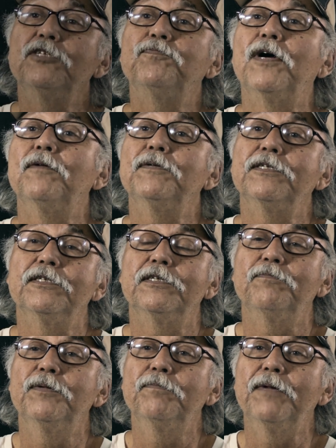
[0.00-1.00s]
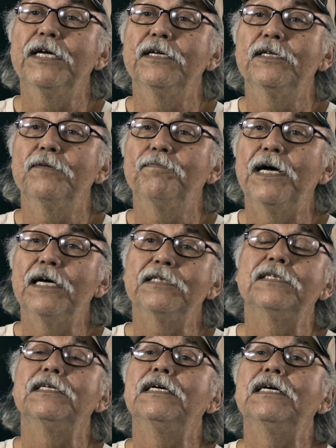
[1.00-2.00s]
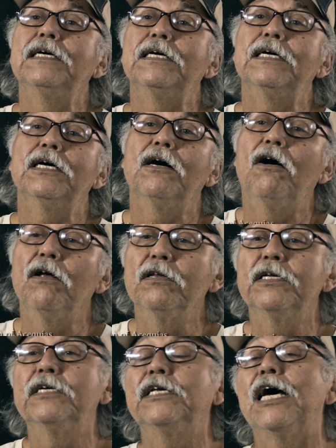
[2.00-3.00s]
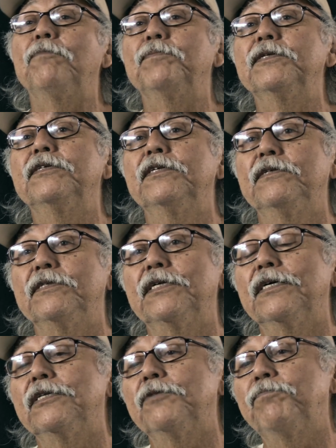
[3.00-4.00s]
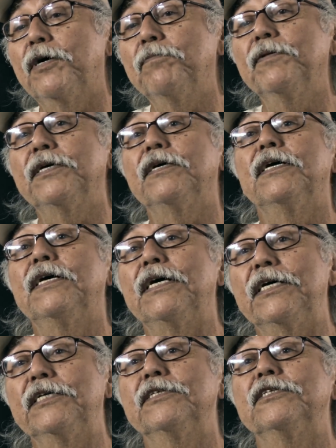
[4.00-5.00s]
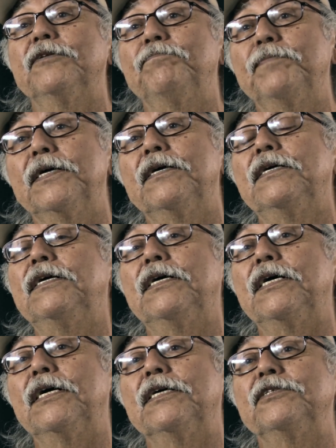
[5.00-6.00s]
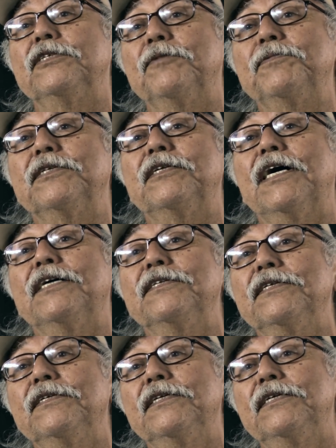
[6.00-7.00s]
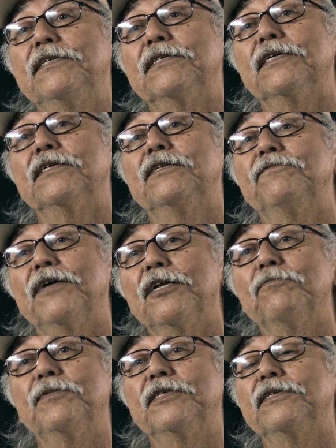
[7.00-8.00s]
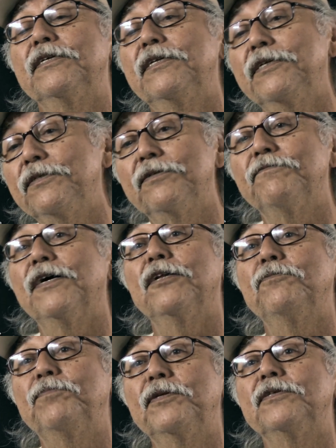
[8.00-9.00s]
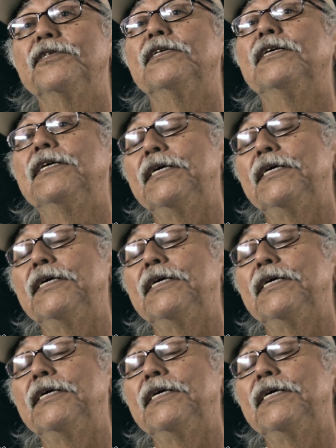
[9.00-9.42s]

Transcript: these promises have been made in the past. All that happens is that the public ends up subsidizing these developments and these developers